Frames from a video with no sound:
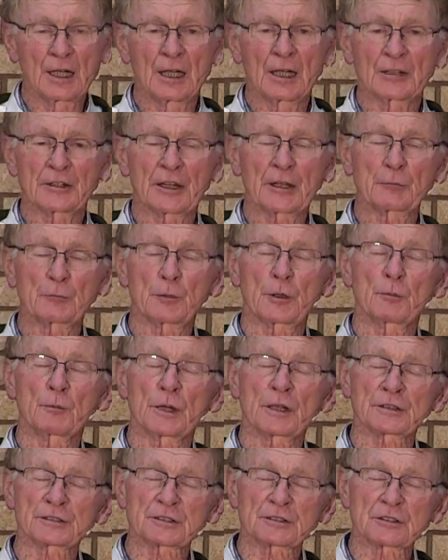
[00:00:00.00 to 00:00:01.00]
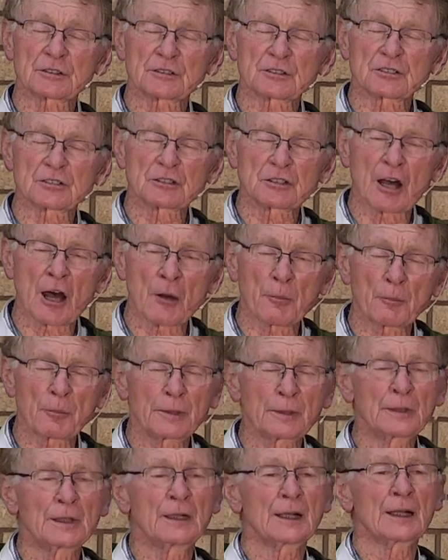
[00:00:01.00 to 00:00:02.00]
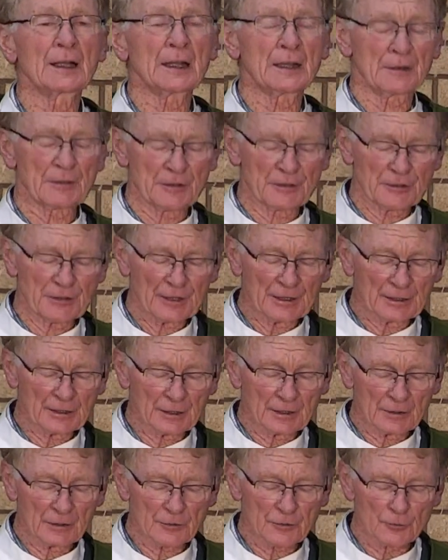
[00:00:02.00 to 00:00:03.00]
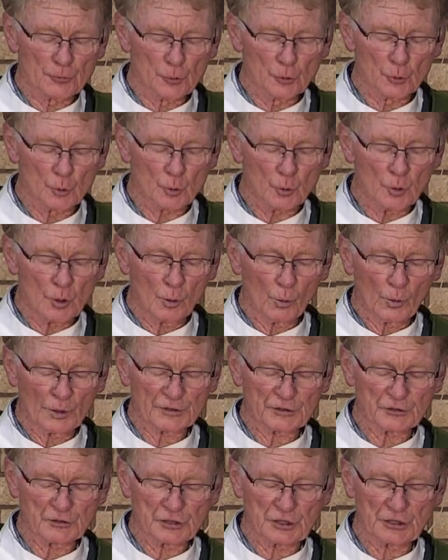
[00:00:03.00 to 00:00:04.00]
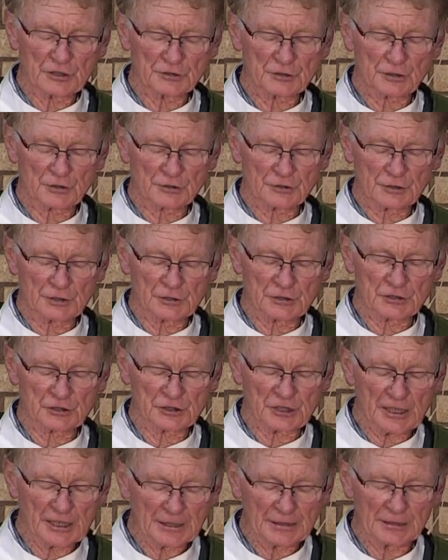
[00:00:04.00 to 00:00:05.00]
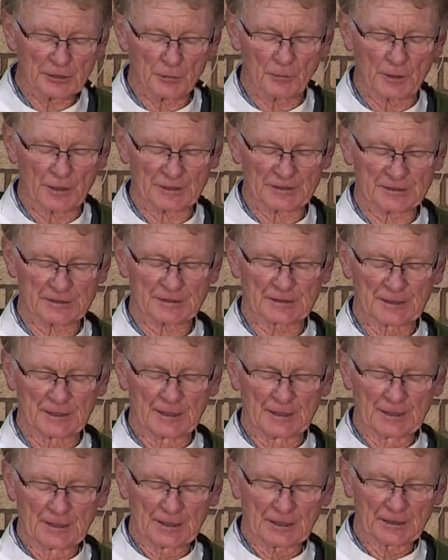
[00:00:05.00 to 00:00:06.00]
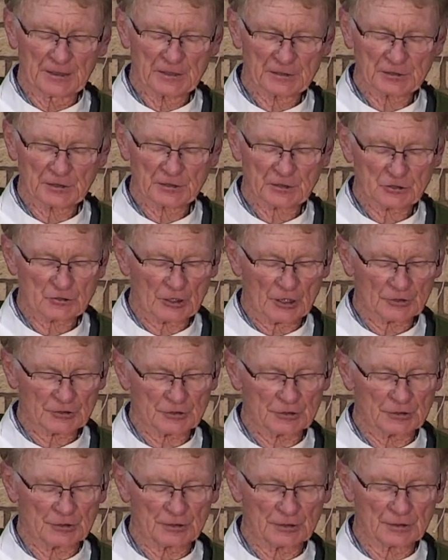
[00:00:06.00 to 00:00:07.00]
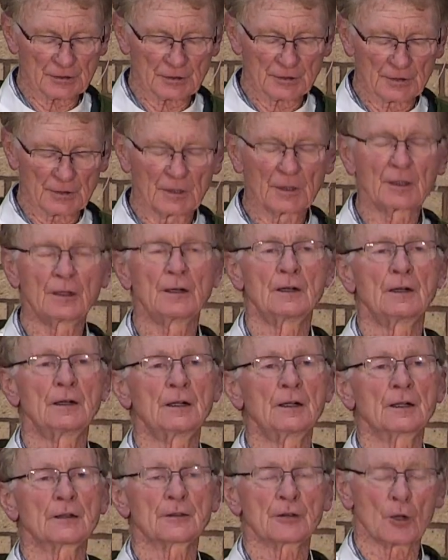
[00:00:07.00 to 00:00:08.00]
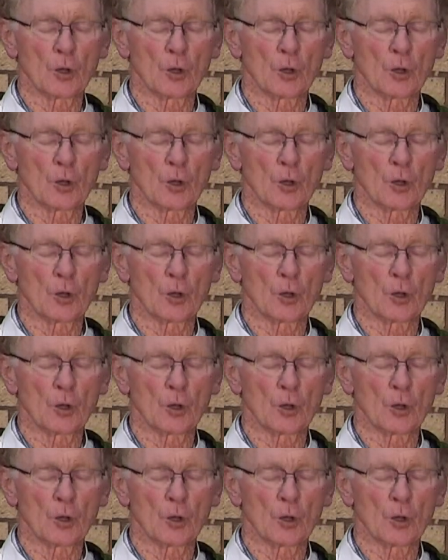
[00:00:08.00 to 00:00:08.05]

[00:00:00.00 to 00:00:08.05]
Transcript: then we must stop and think through what Jesus is saying to us in his instruction. The